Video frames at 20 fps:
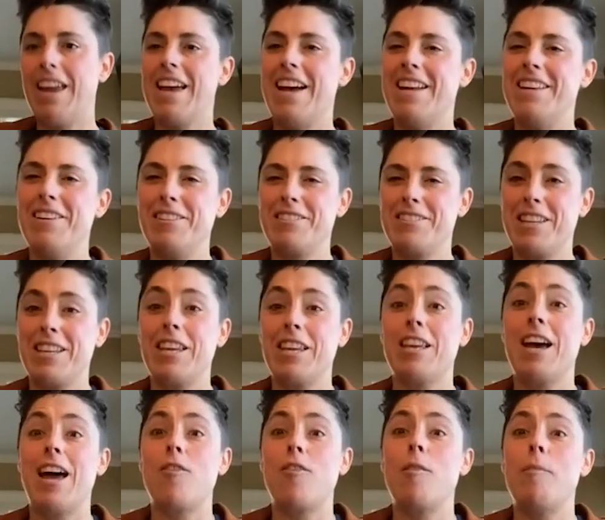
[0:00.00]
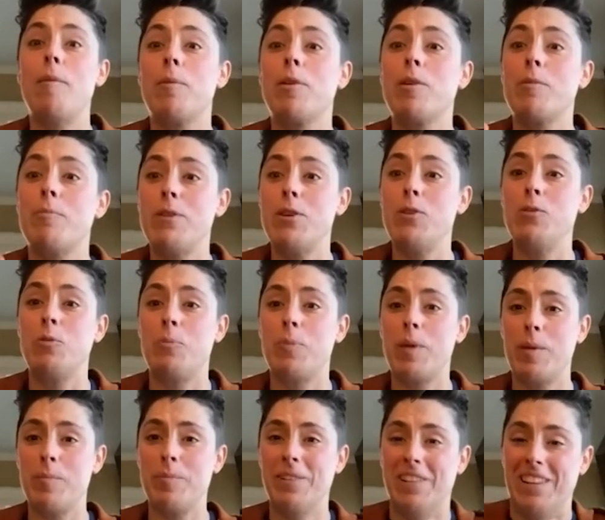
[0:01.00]
Yeah, I know. It's like you got to remember to mute
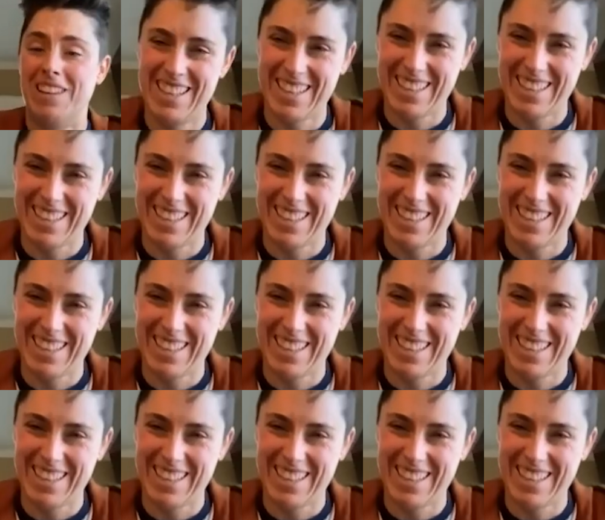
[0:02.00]
people.